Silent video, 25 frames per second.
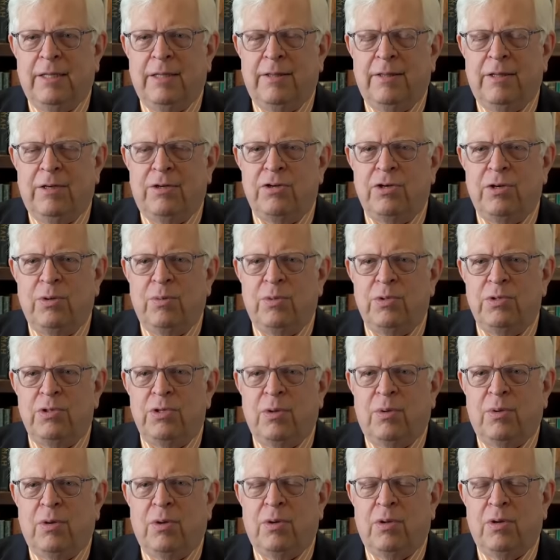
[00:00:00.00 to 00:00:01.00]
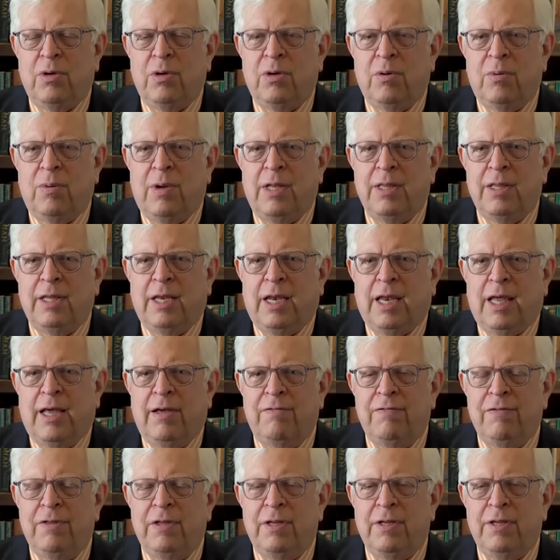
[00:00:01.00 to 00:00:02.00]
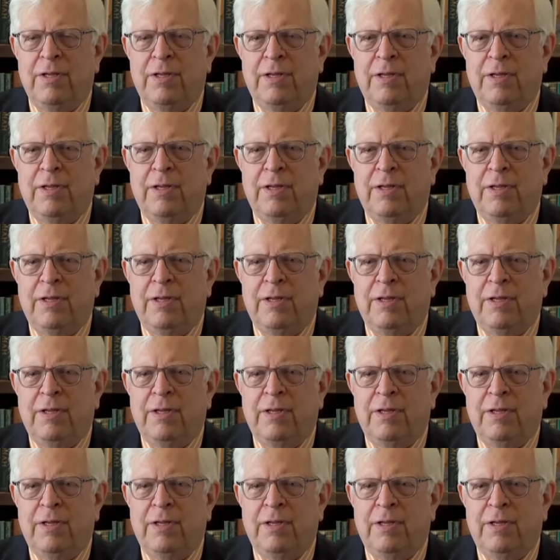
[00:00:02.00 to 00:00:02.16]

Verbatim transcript: that she was no longer on the left.